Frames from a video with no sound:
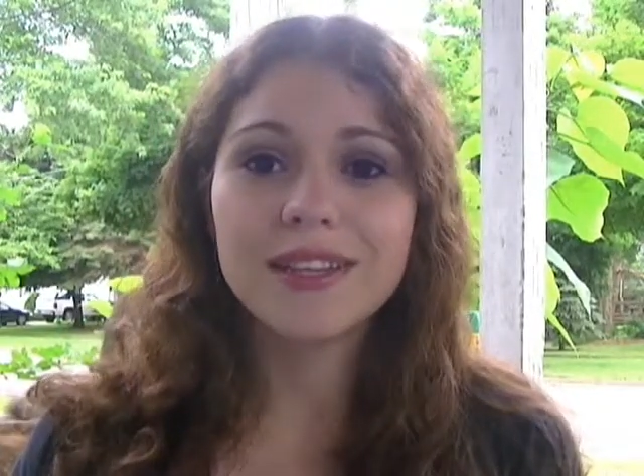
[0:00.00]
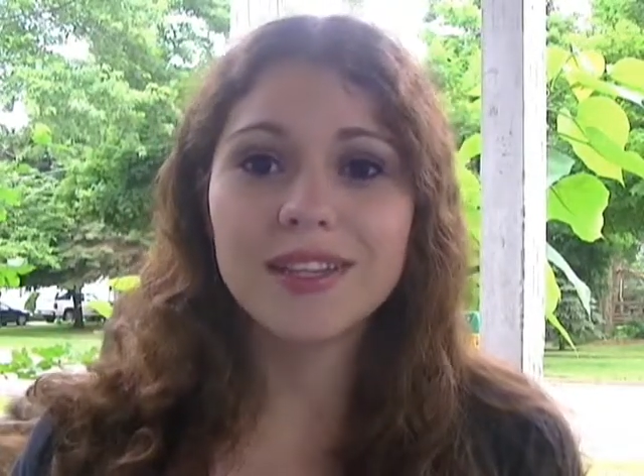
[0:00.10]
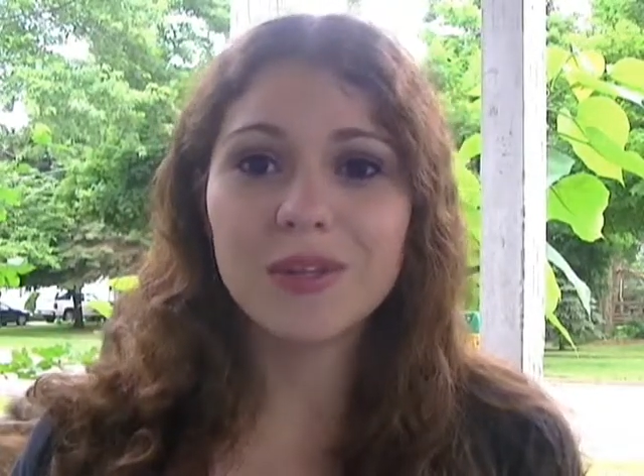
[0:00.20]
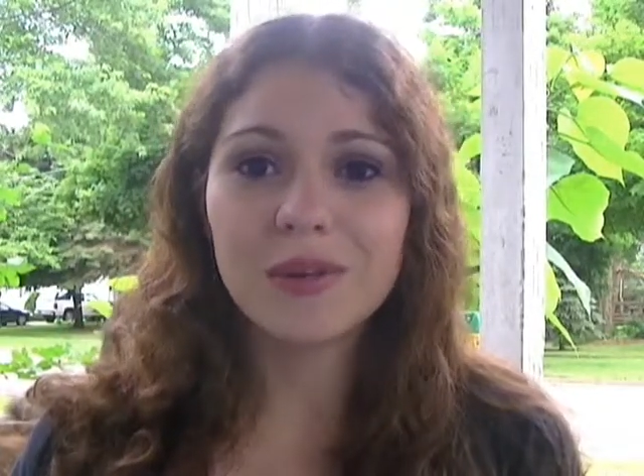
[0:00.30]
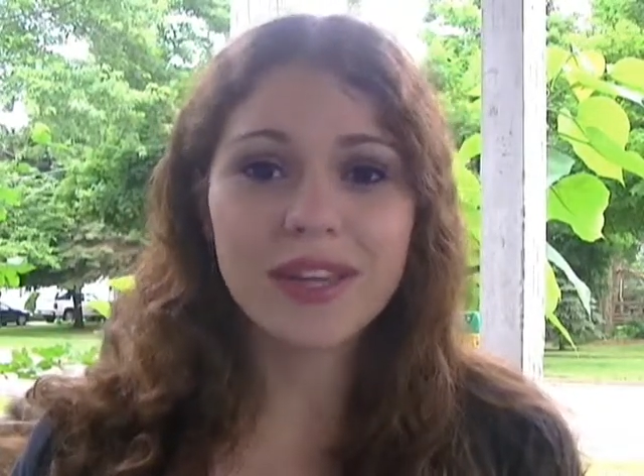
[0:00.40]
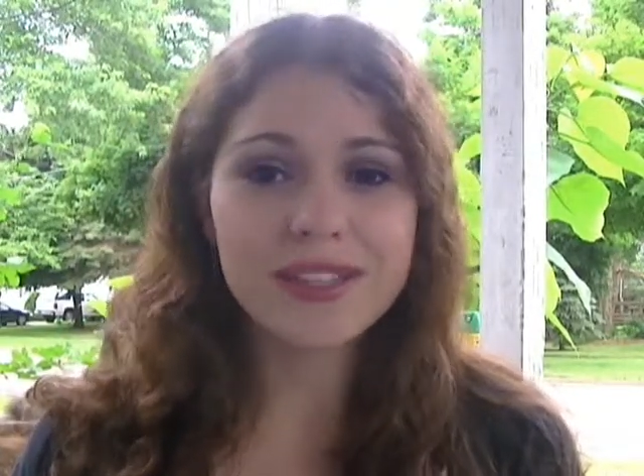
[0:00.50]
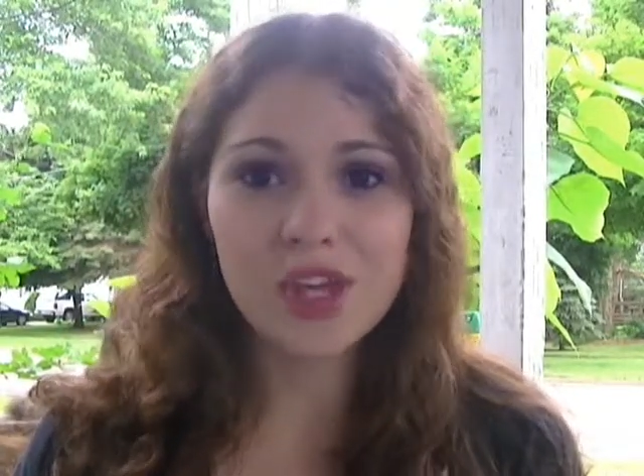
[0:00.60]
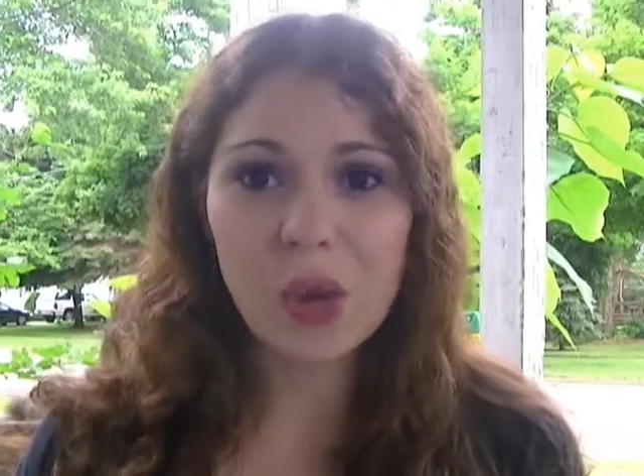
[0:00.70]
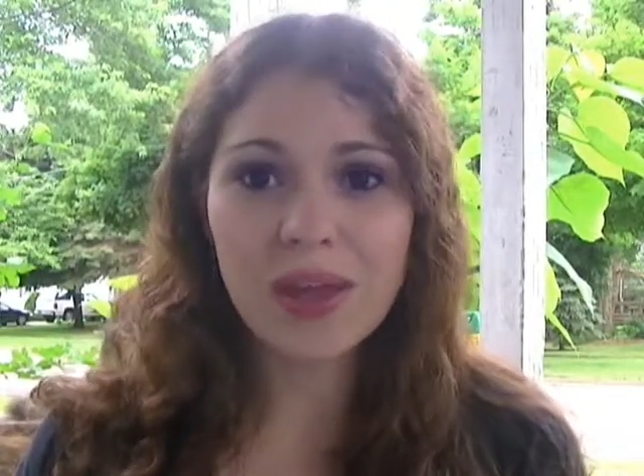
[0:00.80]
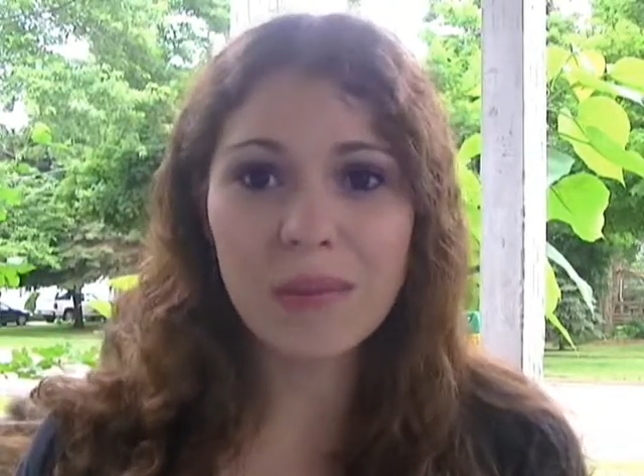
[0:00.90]
you know, get to
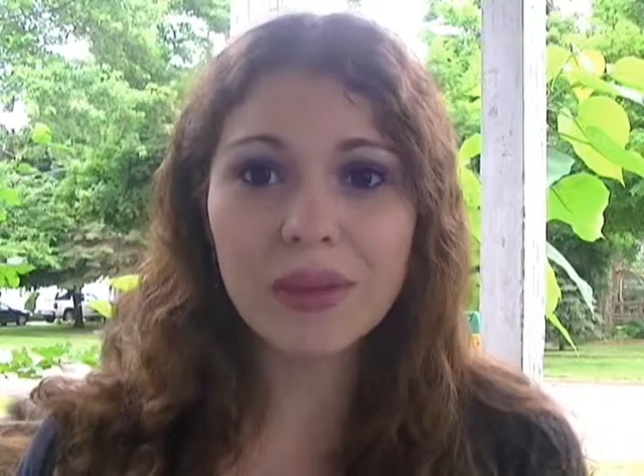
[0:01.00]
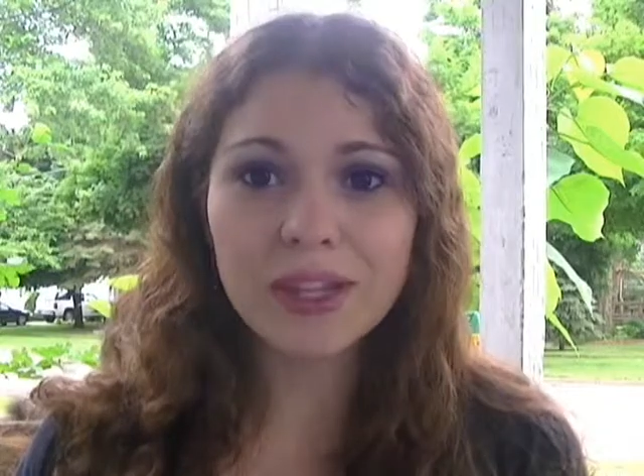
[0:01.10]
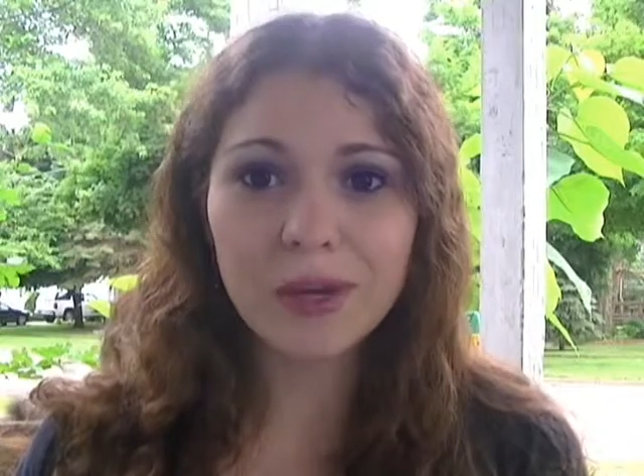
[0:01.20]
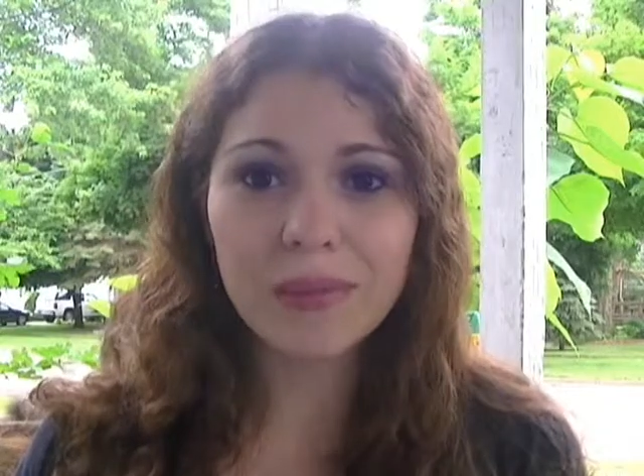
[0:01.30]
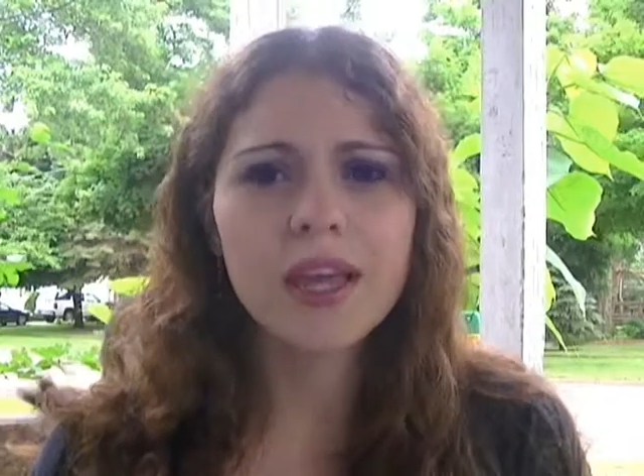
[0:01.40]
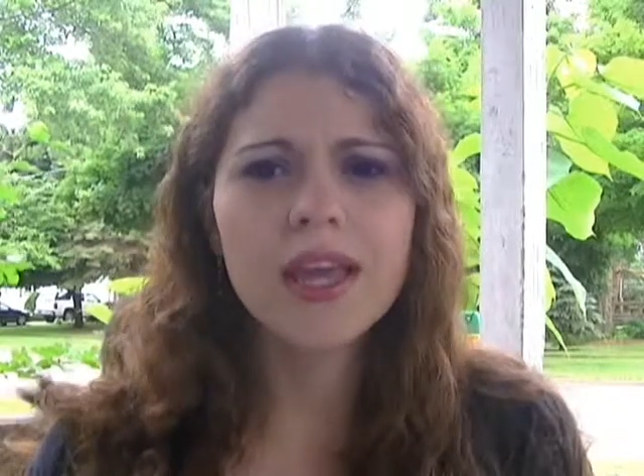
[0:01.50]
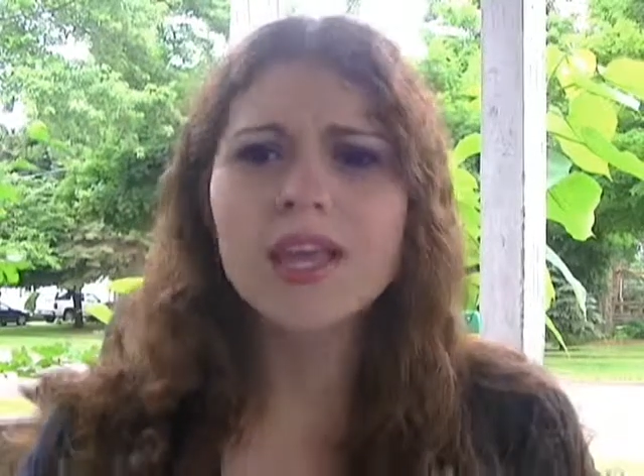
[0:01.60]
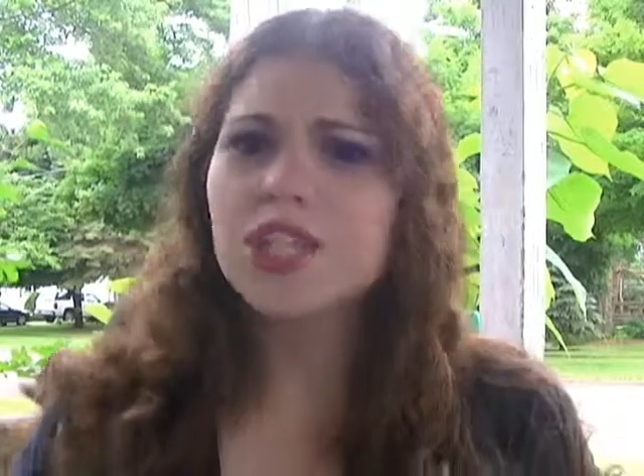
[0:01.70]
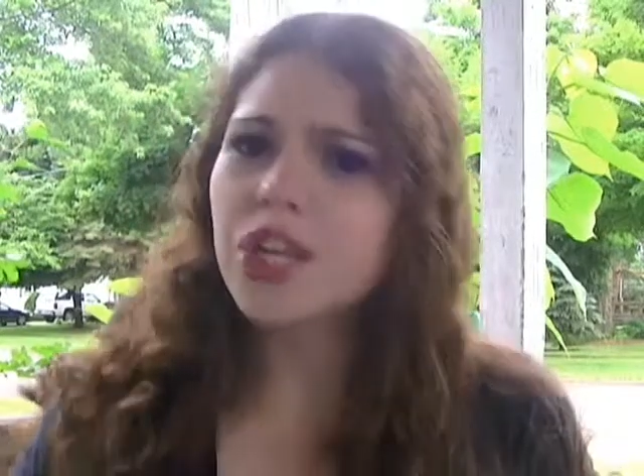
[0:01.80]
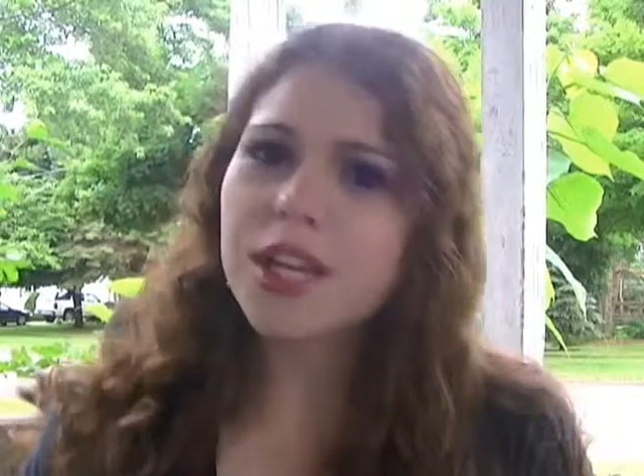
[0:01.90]
know him a little bit.
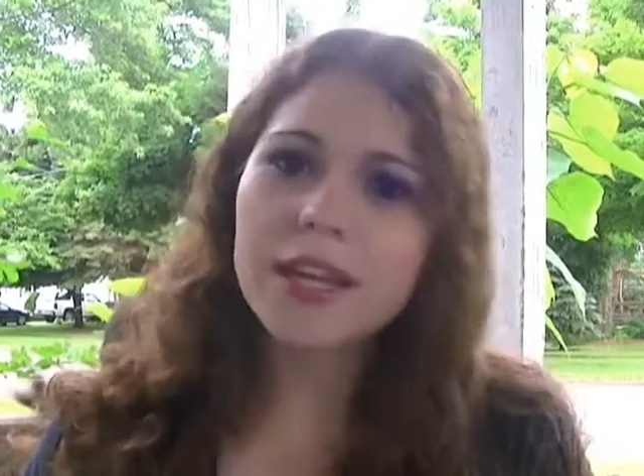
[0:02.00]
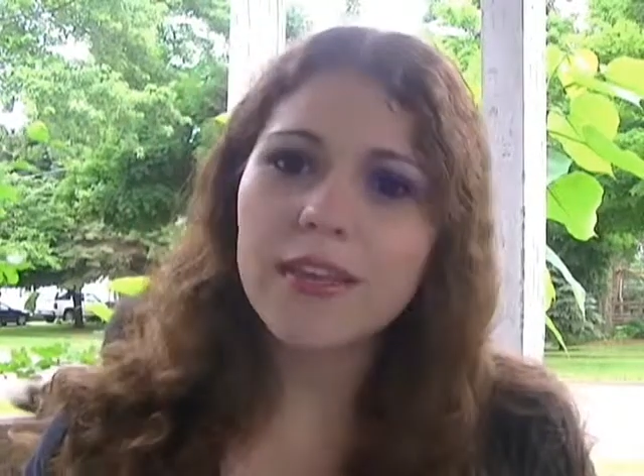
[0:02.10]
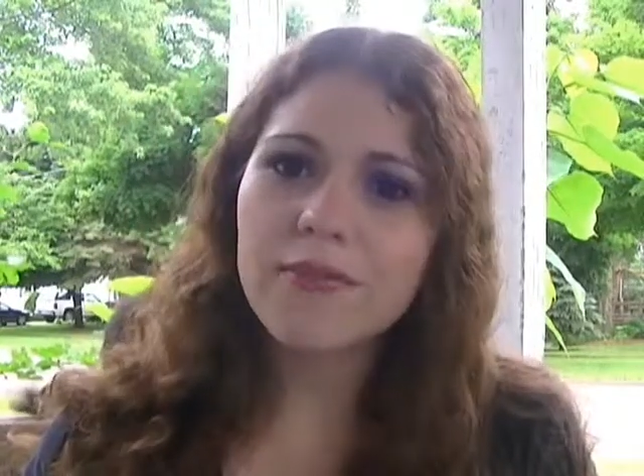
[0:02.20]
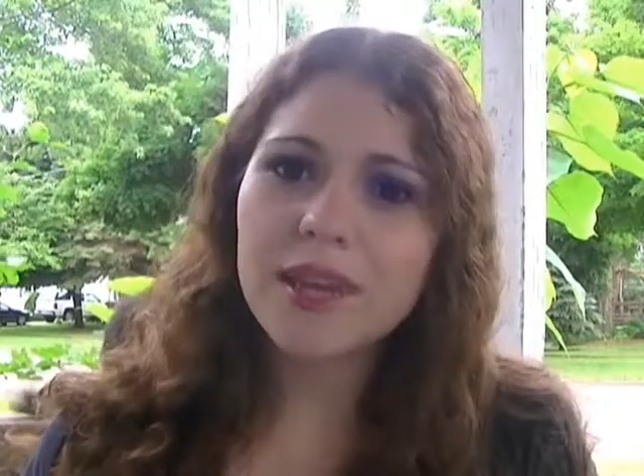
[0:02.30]
She didn't give